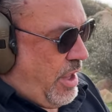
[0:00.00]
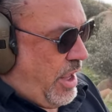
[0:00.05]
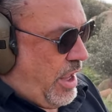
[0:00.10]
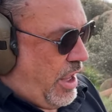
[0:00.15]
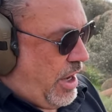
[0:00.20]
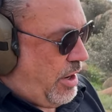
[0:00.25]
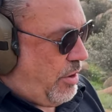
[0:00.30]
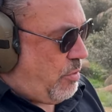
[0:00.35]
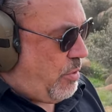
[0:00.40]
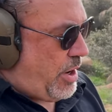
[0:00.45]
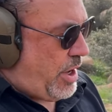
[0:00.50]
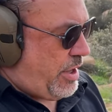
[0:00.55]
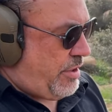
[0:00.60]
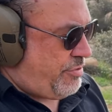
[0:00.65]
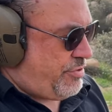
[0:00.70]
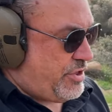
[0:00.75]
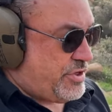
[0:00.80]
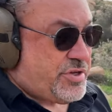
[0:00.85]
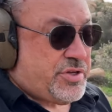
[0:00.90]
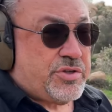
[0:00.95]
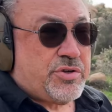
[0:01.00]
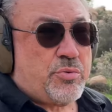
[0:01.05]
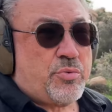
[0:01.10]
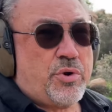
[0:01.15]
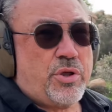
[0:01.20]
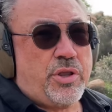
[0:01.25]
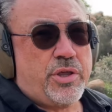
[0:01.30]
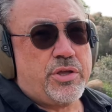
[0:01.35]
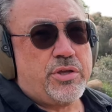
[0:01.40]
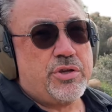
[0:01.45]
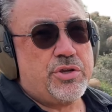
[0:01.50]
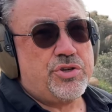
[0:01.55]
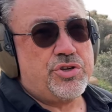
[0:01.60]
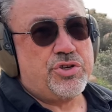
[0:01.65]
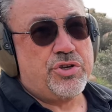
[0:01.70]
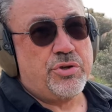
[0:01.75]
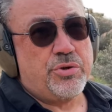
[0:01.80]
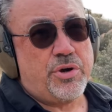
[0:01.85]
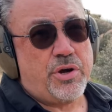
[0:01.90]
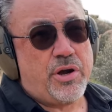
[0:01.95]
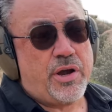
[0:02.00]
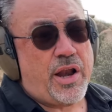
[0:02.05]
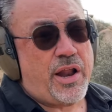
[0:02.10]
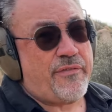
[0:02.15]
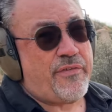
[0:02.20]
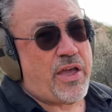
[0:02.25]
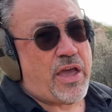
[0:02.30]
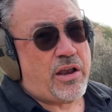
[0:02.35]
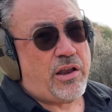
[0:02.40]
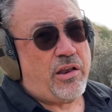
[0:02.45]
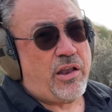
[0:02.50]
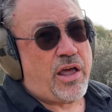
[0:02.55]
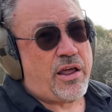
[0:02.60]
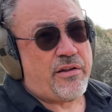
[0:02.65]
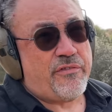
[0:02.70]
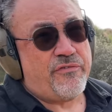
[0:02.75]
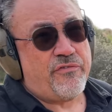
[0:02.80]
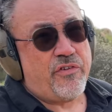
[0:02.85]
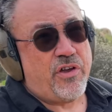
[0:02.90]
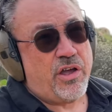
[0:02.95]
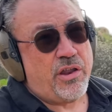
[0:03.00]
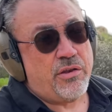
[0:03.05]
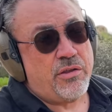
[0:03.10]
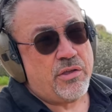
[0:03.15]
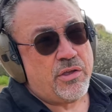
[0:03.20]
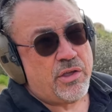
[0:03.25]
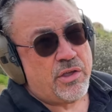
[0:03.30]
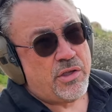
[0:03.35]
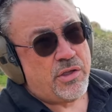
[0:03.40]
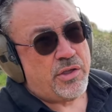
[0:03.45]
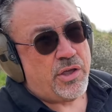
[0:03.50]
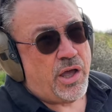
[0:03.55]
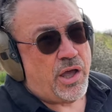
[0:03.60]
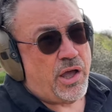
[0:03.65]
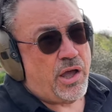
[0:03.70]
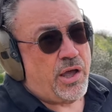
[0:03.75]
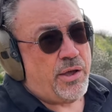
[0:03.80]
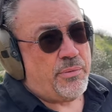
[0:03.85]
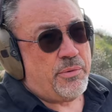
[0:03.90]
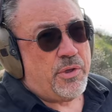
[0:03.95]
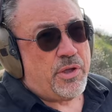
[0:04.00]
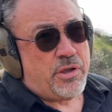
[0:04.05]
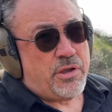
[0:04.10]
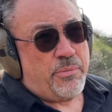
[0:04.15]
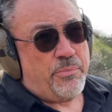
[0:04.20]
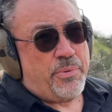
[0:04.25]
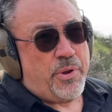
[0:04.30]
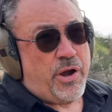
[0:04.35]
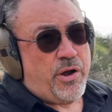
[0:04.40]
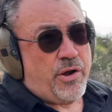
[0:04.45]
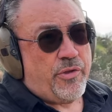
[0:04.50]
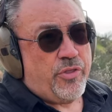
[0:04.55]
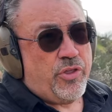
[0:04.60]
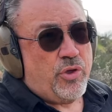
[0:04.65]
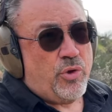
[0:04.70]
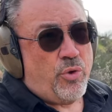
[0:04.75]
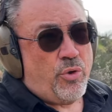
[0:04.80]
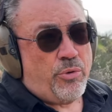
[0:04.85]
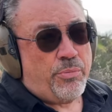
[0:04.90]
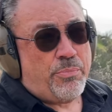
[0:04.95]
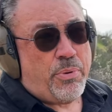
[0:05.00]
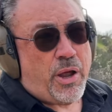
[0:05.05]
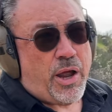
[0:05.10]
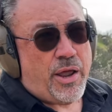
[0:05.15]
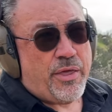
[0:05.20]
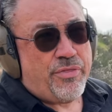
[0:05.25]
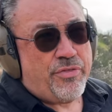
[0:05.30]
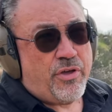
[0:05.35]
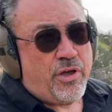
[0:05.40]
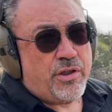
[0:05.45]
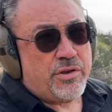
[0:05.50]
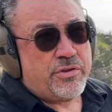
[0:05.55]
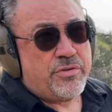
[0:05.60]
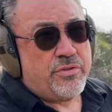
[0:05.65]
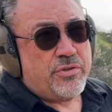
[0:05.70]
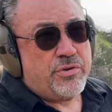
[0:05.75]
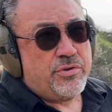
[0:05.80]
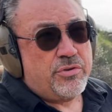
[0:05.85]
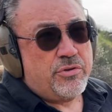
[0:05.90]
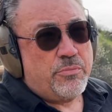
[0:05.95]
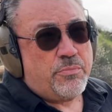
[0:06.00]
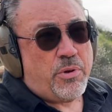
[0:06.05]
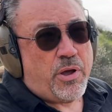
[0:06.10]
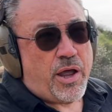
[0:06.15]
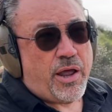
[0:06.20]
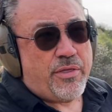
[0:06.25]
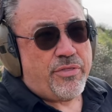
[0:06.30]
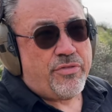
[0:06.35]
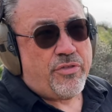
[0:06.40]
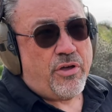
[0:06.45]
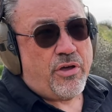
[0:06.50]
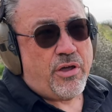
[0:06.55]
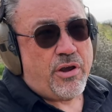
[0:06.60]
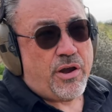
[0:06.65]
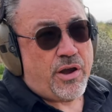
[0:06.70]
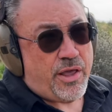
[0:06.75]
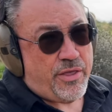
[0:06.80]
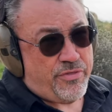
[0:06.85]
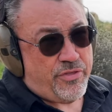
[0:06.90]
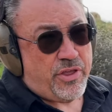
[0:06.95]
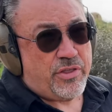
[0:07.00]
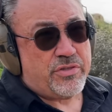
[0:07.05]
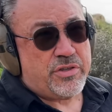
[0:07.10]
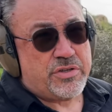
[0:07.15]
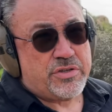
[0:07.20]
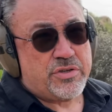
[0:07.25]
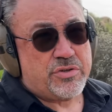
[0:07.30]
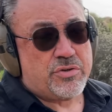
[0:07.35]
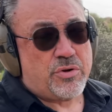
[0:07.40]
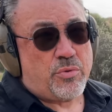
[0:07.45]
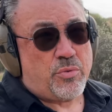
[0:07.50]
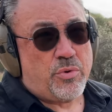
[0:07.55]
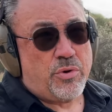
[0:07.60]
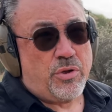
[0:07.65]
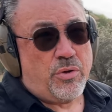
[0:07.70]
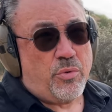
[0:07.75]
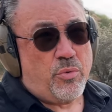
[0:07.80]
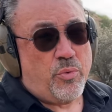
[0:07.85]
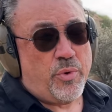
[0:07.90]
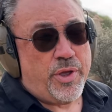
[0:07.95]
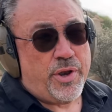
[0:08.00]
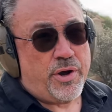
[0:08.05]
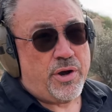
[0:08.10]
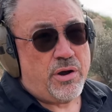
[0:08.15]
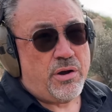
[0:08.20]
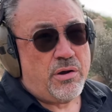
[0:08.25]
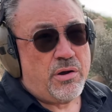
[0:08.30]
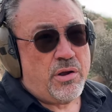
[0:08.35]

Anyway, this is a really good shooter, and I've had a lot of fun comparing the old Python to the new Python, and I think this is a real winner.